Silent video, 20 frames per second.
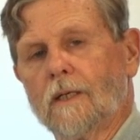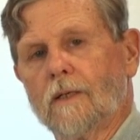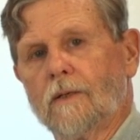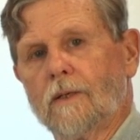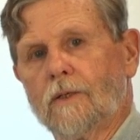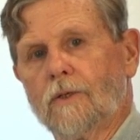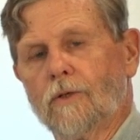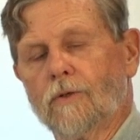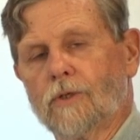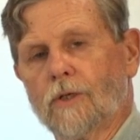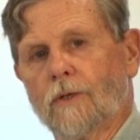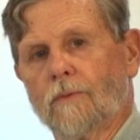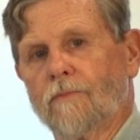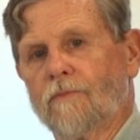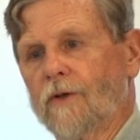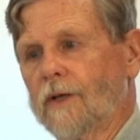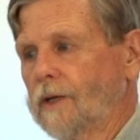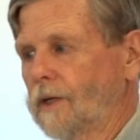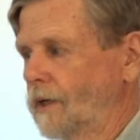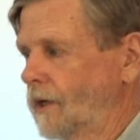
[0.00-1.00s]
YouTube
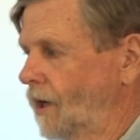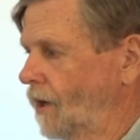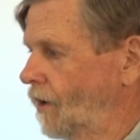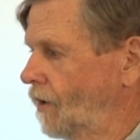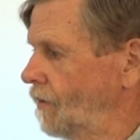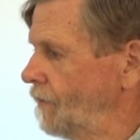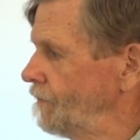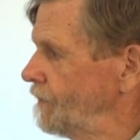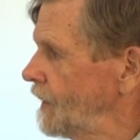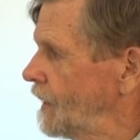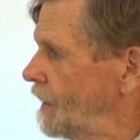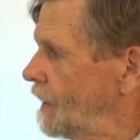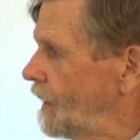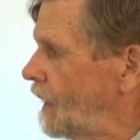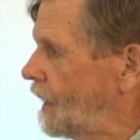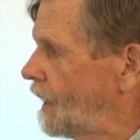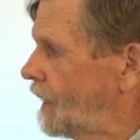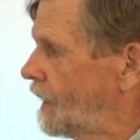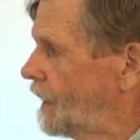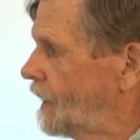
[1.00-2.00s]
video.
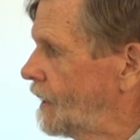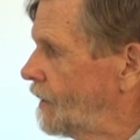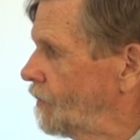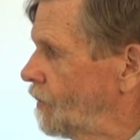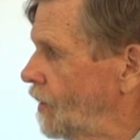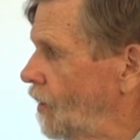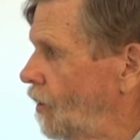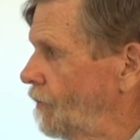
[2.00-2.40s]
We